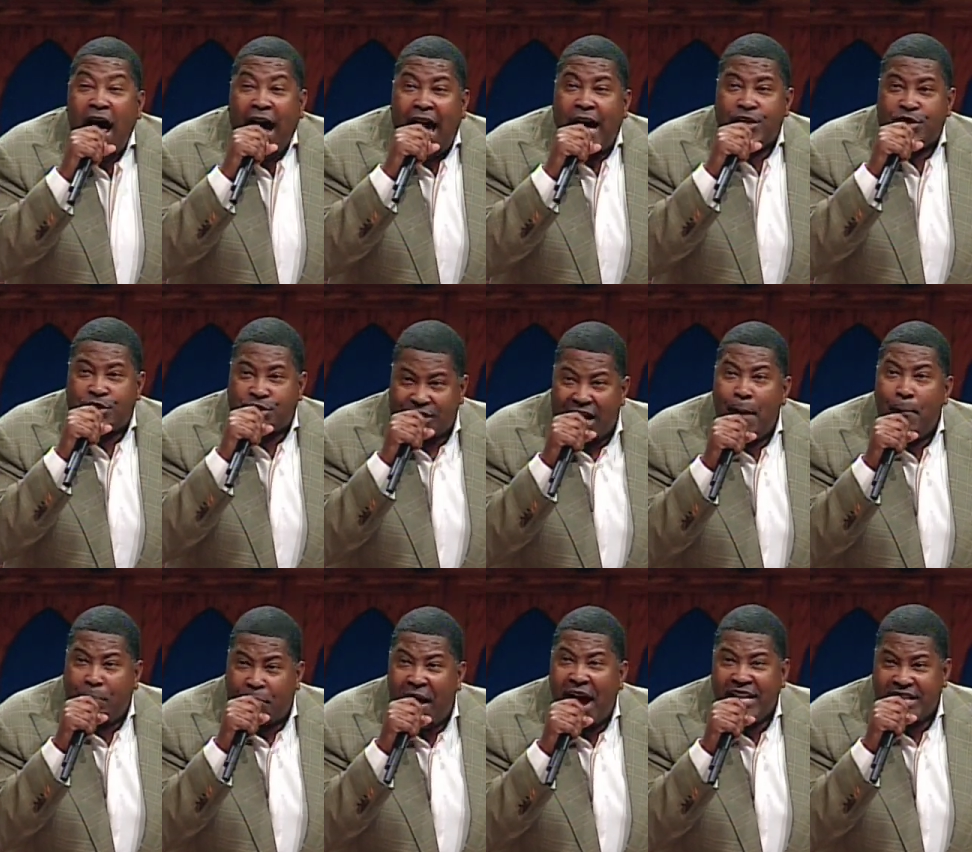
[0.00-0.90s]
and
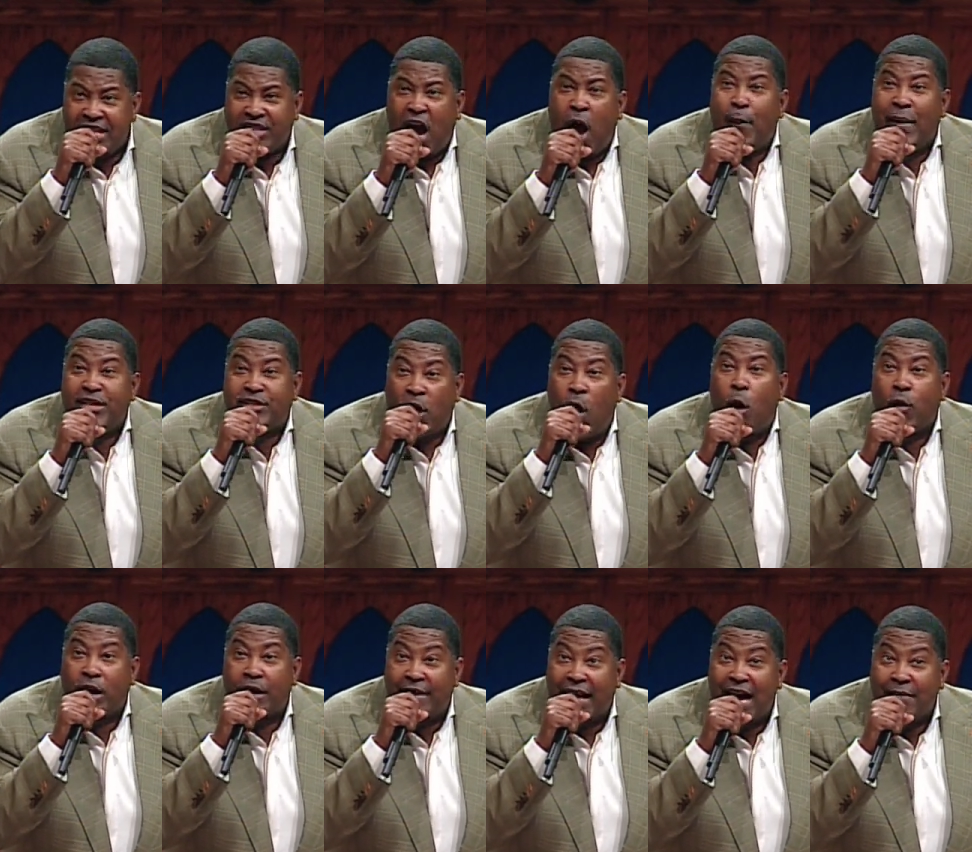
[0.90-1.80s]
some things he's already
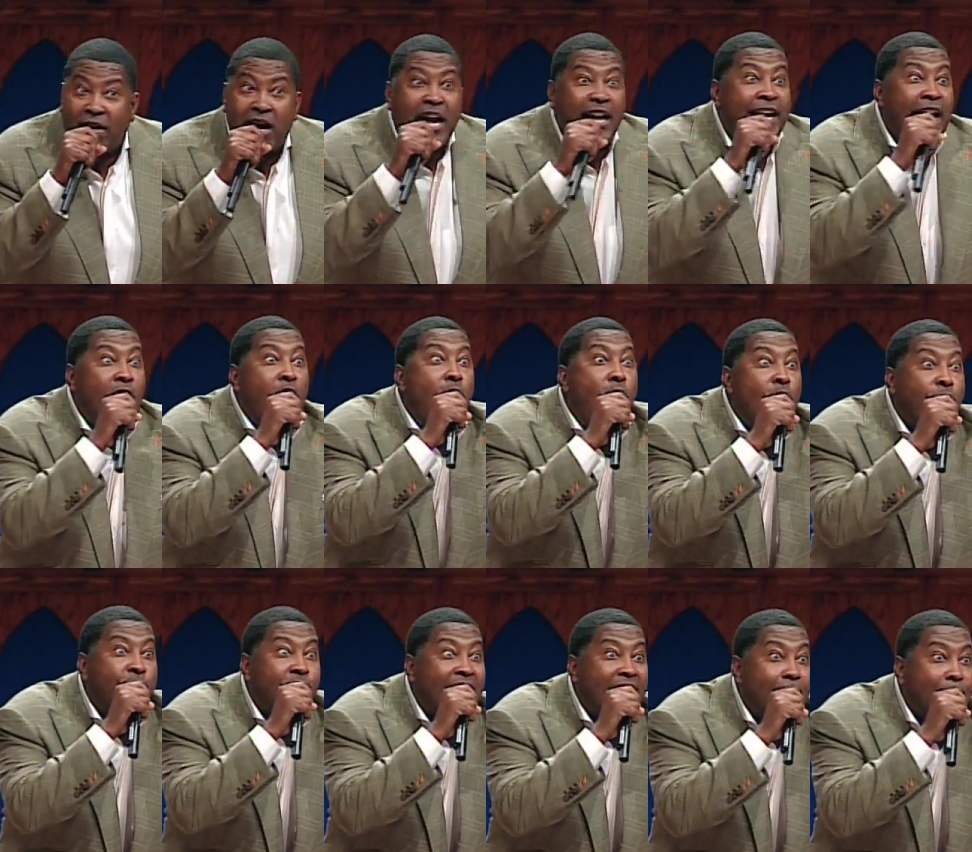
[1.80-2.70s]
told the devil, they're
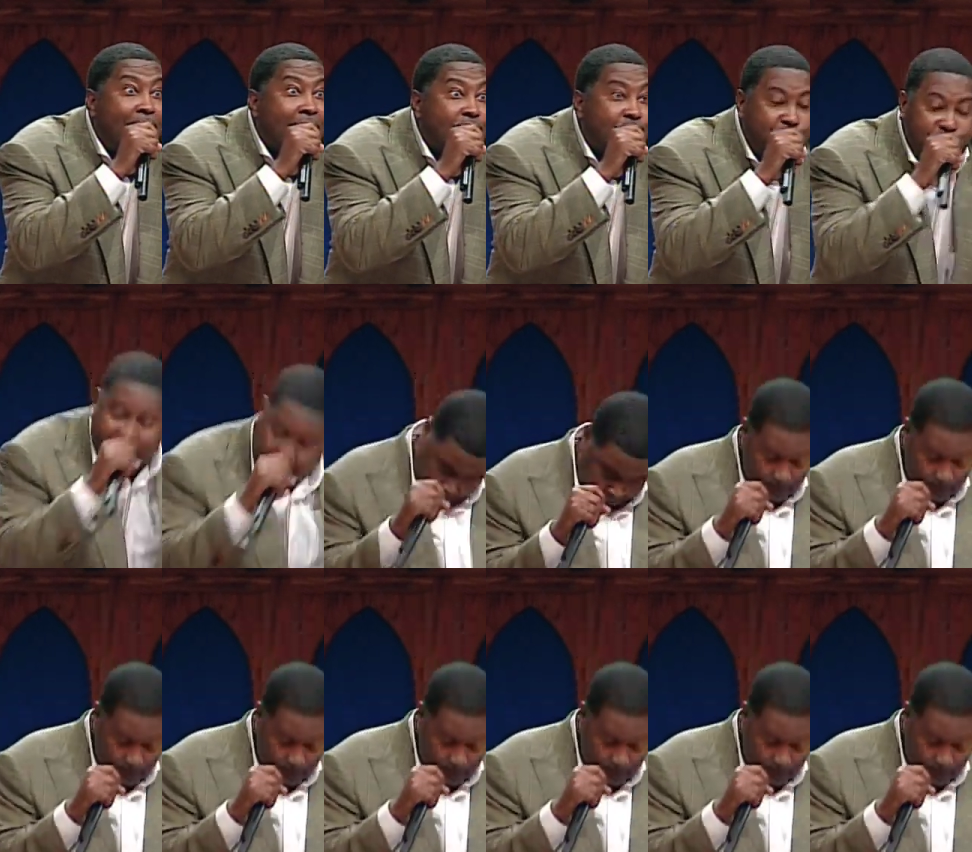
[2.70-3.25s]
off limits.